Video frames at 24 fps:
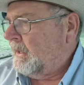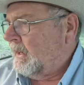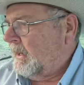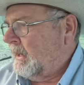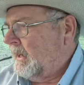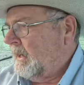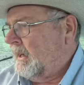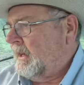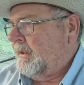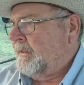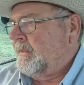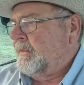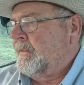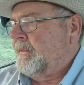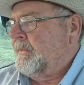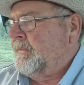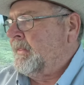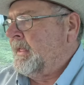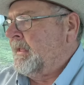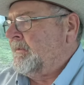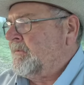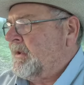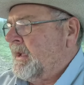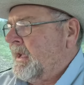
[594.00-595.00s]
Uh,
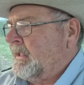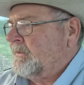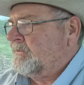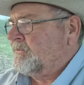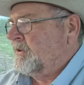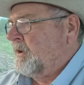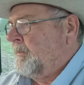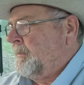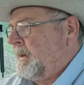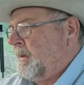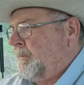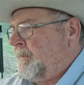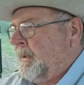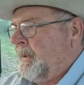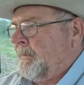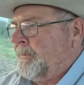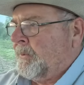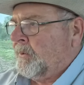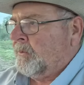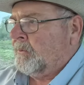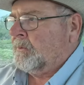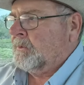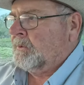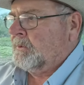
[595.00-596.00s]
they've got so many
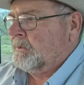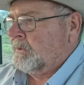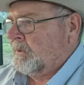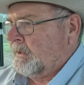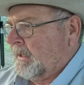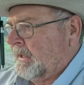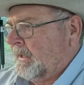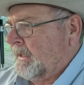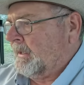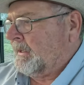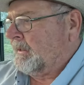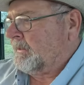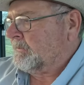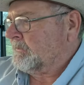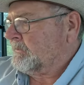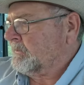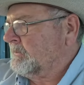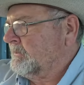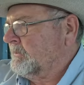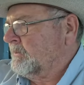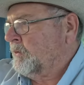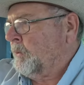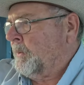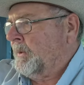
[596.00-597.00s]
people uh,
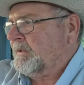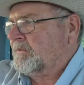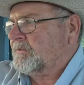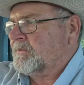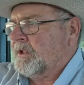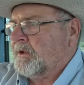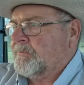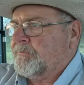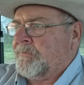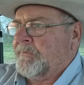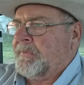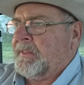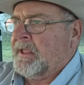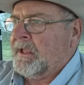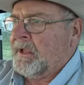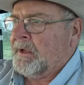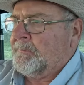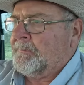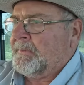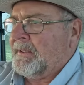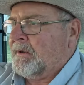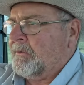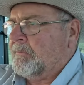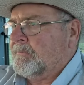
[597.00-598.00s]
doing stuff for
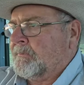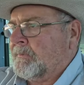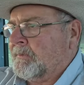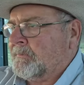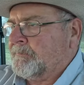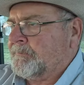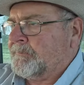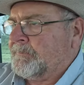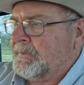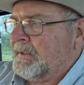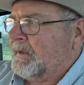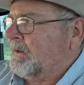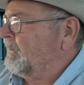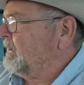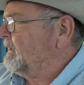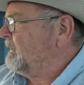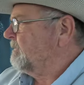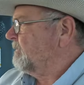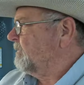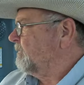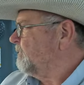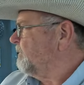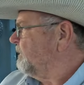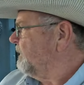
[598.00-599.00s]
them. They don't they don't
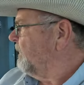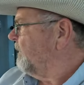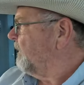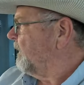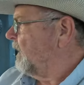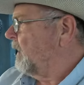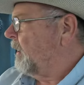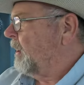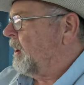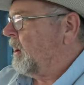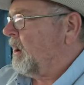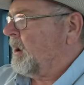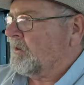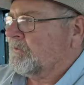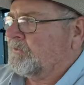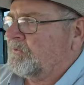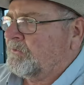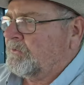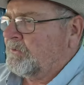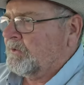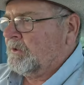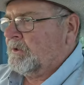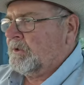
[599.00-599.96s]
even feel the loss